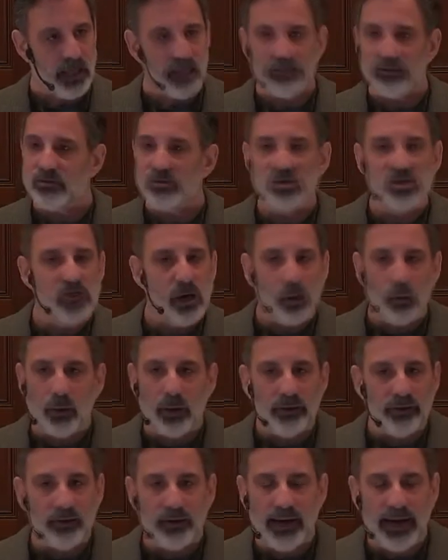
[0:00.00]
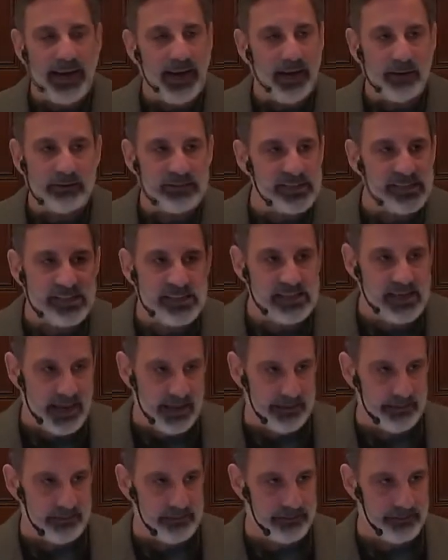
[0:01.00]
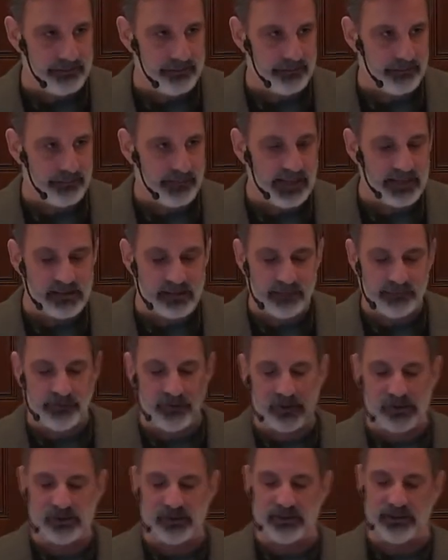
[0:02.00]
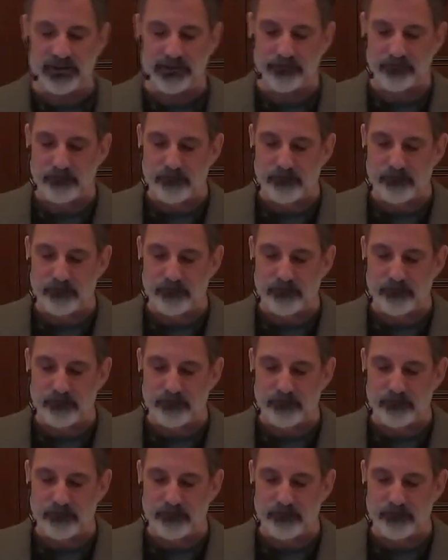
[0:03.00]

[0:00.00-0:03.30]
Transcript: There is no other heir to send. That's the first thing.